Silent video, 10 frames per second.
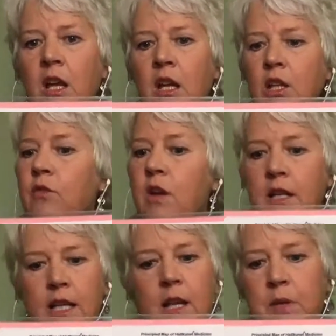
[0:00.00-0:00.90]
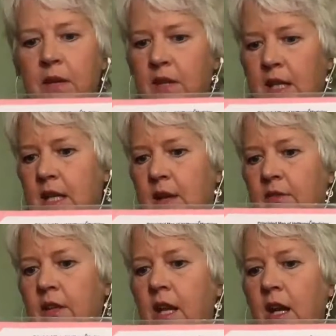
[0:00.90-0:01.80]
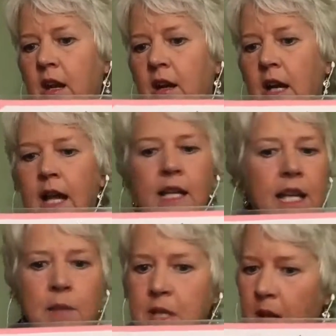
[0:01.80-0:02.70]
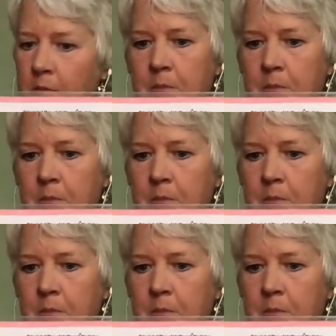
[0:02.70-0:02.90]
you've got to keep giving it every year. And it keeps coming